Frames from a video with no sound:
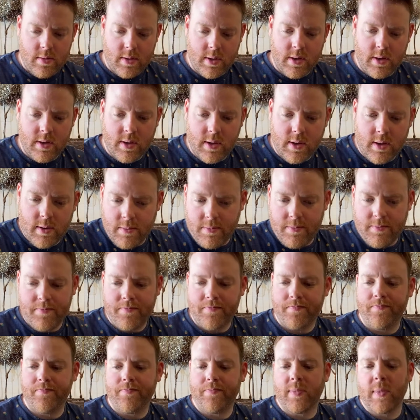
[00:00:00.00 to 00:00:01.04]
Okay.
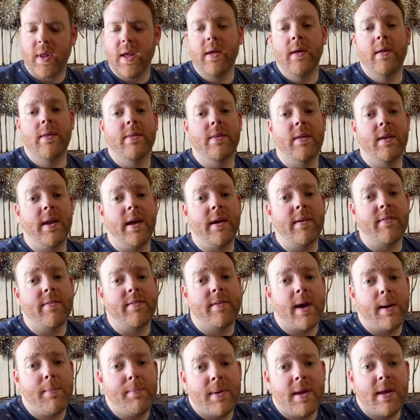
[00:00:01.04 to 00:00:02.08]
The next
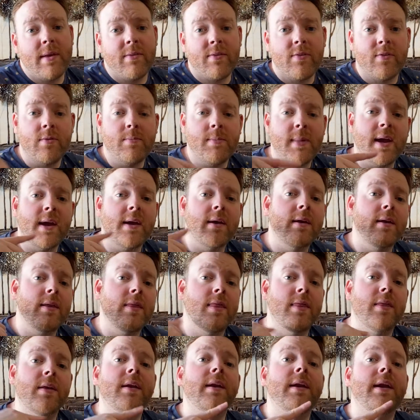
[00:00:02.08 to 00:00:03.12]
step is to make
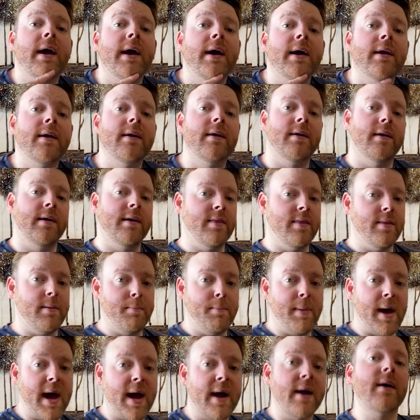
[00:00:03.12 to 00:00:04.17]
the neck and the
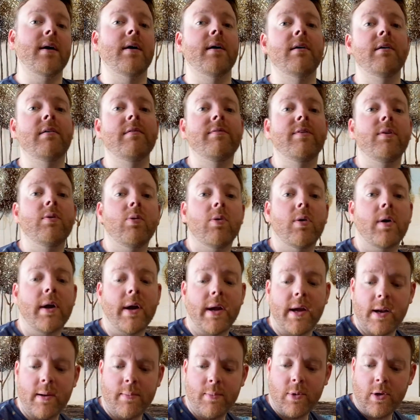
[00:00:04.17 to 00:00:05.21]
back of your
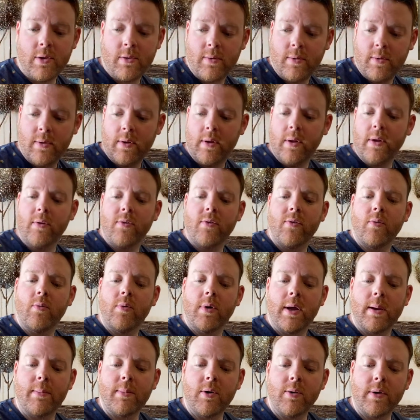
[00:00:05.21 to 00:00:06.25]
animal. So what
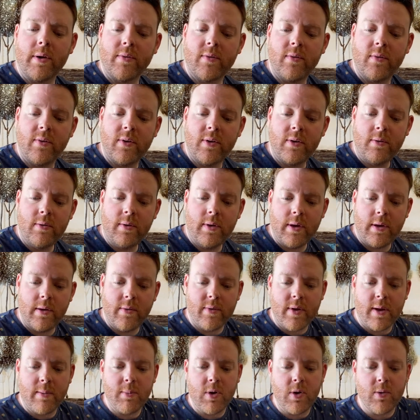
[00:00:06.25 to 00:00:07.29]
I'm going to do is
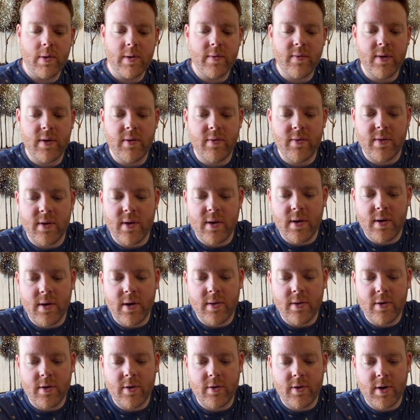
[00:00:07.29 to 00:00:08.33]
I'm going to use
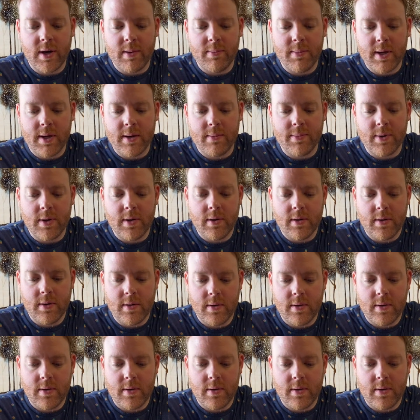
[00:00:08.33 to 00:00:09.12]
another green paper.